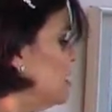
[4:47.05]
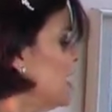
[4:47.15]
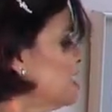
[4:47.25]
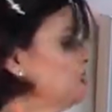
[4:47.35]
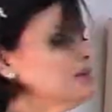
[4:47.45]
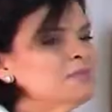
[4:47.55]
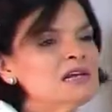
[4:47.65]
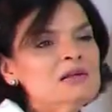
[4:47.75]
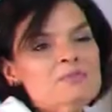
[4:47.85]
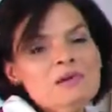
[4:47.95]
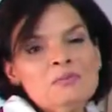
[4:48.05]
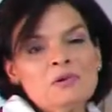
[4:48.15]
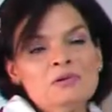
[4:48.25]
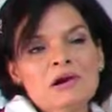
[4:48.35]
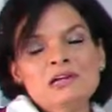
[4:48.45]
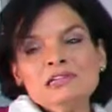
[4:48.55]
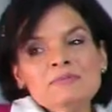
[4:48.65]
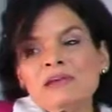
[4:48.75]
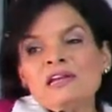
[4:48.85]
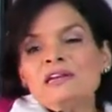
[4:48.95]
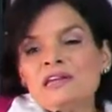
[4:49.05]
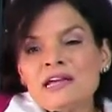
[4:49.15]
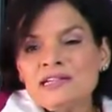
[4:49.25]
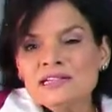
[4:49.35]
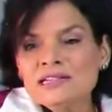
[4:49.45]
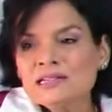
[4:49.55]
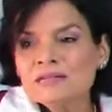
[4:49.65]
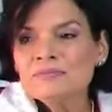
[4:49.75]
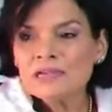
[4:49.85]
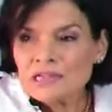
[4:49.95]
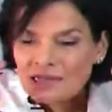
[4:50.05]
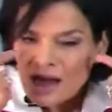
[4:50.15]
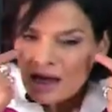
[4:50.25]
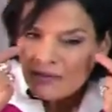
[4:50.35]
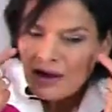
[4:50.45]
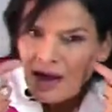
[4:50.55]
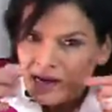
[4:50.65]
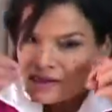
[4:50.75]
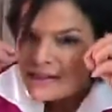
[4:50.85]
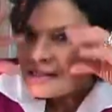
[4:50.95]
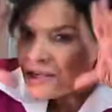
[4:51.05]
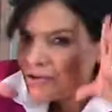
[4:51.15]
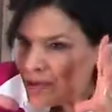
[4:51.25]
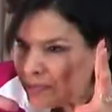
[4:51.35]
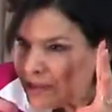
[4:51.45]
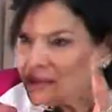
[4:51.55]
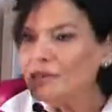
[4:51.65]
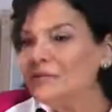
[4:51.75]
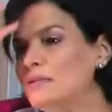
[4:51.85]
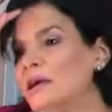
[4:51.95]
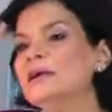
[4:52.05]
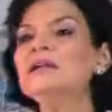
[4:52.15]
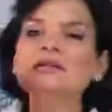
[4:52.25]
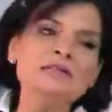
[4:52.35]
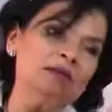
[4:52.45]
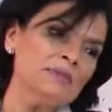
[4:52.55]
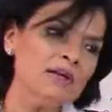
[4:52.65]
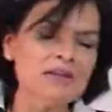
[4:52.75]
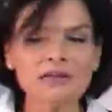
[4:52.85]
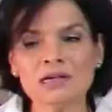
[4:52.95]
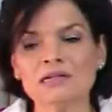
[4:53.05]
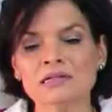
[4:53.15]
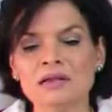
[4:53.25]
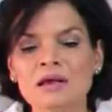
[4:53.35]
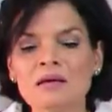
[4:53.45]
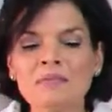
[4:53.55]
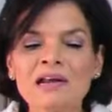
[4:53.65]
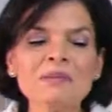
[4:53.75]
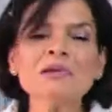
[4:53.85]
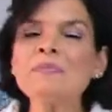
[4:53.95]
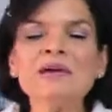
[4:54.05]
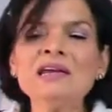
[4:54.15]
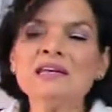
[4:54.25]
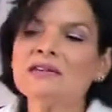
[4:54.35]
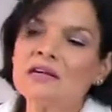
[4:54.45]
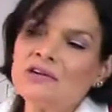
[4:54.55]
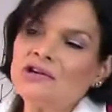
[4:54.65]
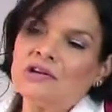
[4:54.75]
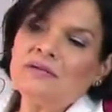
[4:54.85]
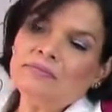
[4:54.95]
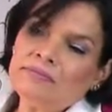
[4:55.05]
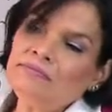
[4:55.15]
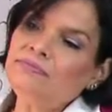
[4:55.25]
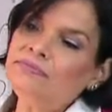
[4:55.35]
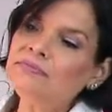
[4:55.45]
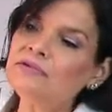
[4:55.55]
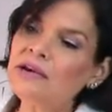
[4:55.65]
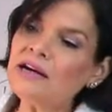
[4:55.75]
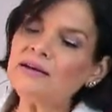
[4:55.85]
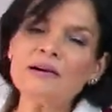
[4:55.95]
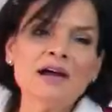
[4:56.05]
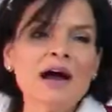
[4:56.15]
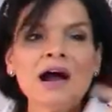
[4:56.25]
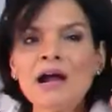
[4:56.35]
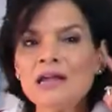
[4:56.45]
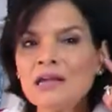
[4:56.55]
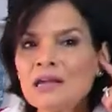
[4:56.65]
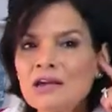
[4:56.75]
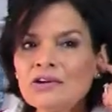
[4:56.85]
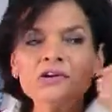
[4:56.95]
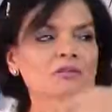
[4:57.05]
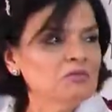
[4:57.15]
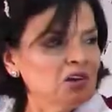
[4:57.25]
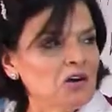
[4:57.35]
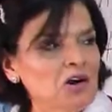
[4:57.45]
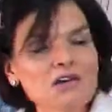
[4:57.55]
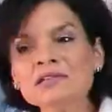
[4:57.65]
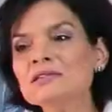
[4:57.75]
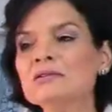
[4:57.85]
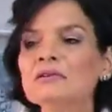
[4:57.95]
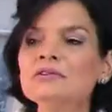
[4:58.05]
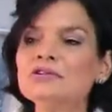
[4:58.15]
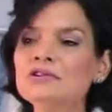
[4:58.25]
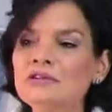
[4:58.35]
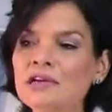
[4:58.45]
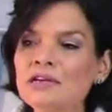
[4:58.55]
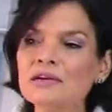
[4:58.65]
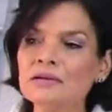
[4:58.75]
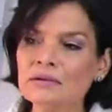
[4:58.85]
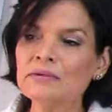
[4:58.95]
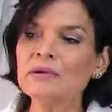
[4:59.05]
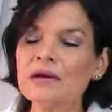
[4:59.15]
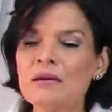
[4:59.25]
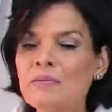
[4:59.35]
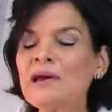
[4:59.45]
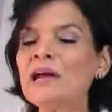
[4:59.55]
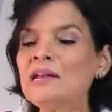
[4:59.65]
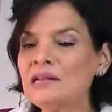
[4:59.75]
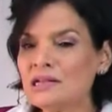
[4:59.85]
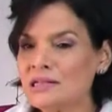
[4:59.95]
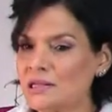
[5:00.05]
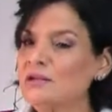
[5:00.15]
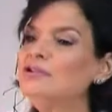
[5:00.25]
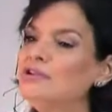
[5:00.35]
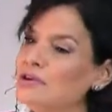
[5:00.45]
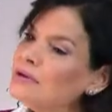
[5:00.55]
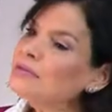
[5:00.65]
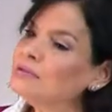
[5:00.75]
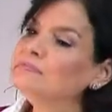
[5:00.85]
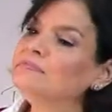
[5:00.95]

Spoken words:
I see many people. I see many things because I have eyes and they're open, right? I see many things, but I'm not paying attention, right? I hear cars on the street, but I listen to you.